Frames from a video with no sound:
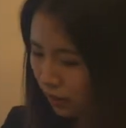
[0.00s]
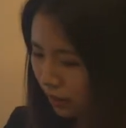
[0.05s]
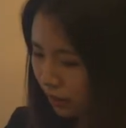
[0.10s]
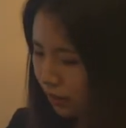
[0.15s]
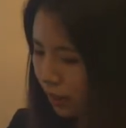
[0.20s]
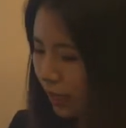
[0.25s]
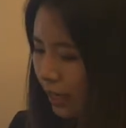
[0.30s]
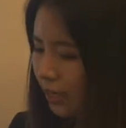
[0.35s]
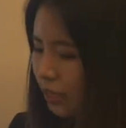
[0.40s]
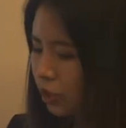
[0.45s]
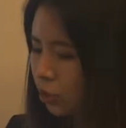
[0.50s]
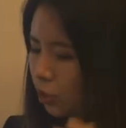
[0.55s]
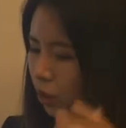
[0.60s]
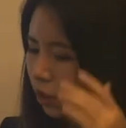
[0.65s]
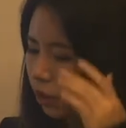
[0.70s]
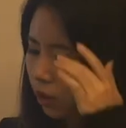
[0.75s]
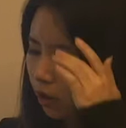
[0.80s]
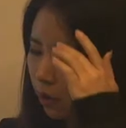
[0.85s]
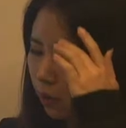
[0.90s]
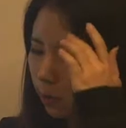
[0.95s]
And his
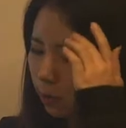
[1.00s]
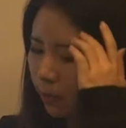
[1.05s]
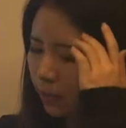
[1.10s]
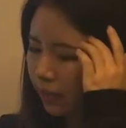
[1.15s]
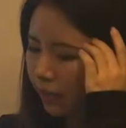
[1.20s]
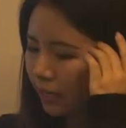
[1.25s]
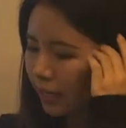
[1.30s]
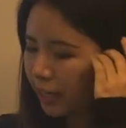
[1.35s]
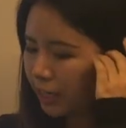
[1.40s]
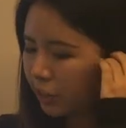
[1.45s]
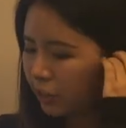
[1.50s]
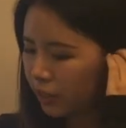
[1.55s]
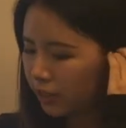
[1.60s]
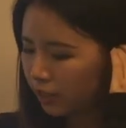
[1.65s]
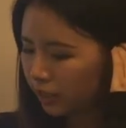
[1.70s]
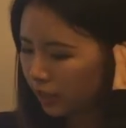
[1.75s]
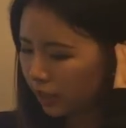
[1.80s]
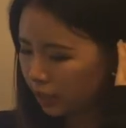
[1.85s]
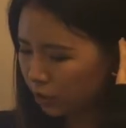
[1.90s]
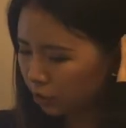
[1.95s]
regular medications
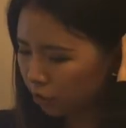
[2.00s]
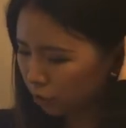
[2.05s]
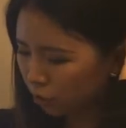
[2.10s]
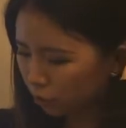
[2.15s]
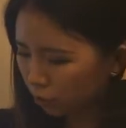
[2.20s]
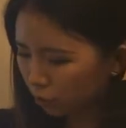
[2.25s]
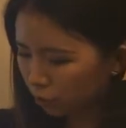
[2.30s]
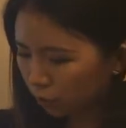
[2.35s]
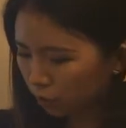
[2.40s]
is to